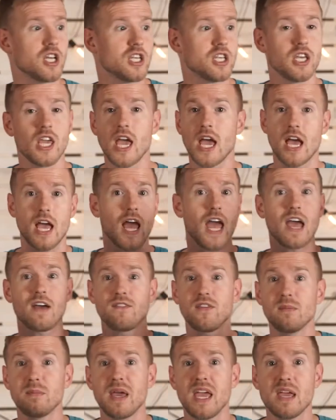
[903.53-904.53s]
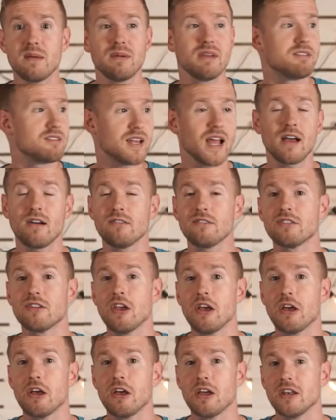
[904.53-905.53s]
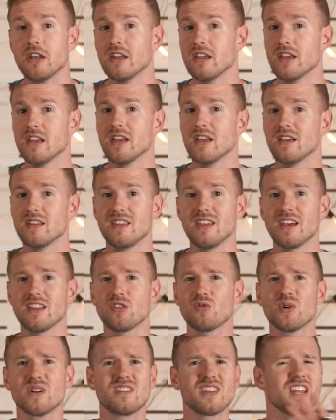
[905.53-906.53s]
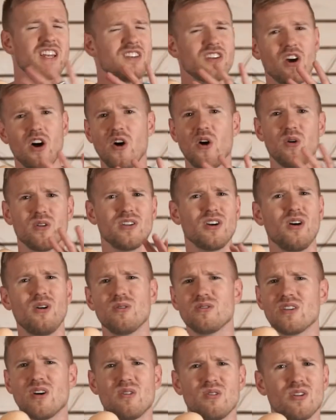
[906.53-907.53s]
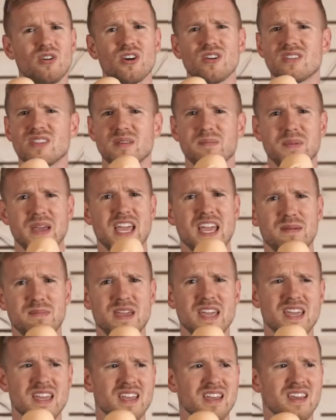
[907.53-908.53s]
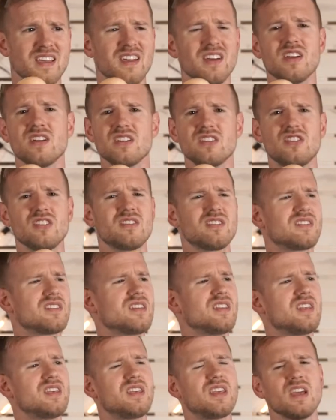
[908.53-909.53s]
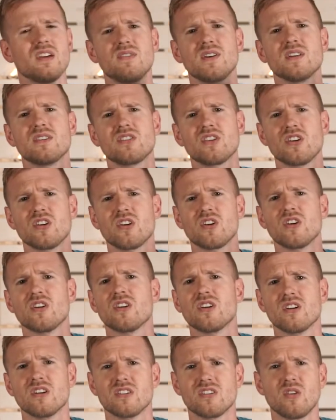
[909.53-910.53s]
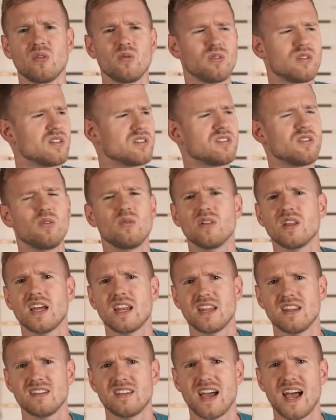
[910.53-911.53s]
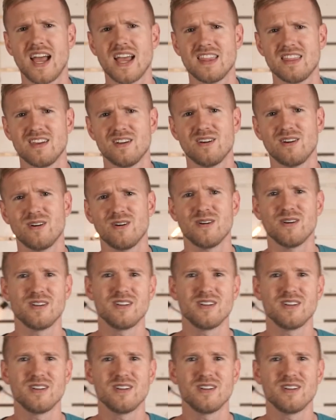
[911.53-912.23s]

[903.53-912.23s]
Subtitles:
Yeah, half a baby. Sounds good. The other one said, no, don't hurt the baby. Just give it to her. Don't let it die, though.